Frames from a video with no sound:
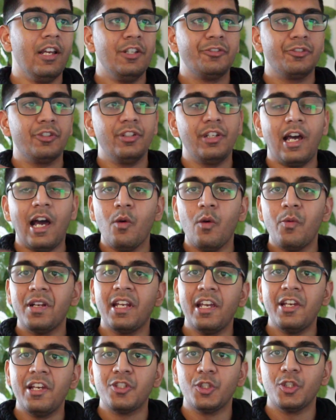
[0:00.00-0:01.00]
now when I
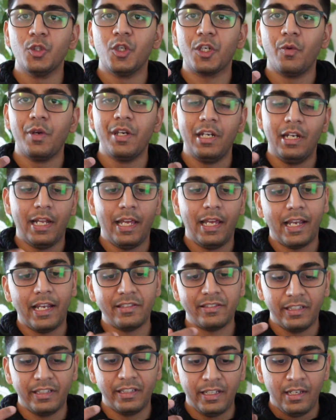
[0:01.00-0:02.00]
issue a query, like I
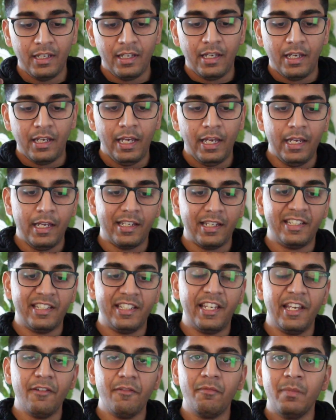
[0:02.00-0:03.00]
say, hey,
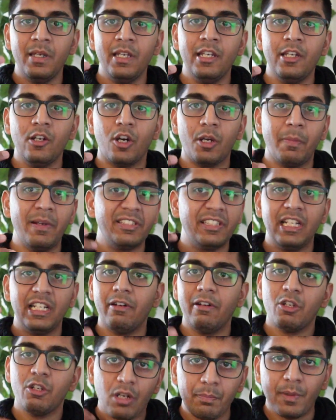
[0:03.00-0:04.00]
give me, or basically when
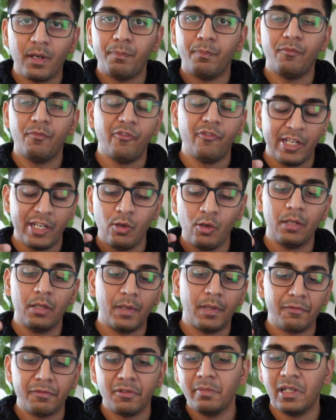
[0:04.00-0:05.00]
you want to, when you want to
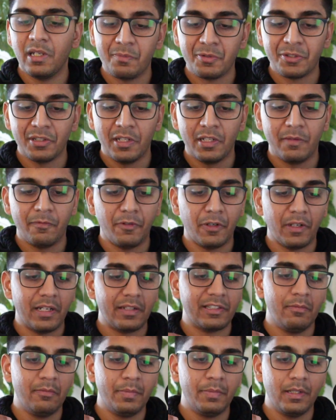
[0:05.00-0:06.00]
perform an upsert, for
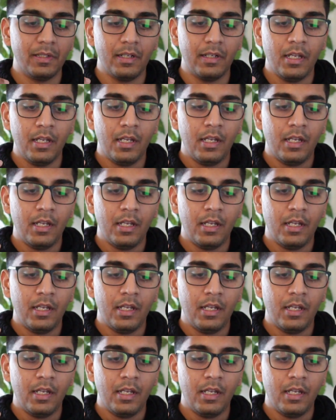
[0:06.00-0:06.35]
example,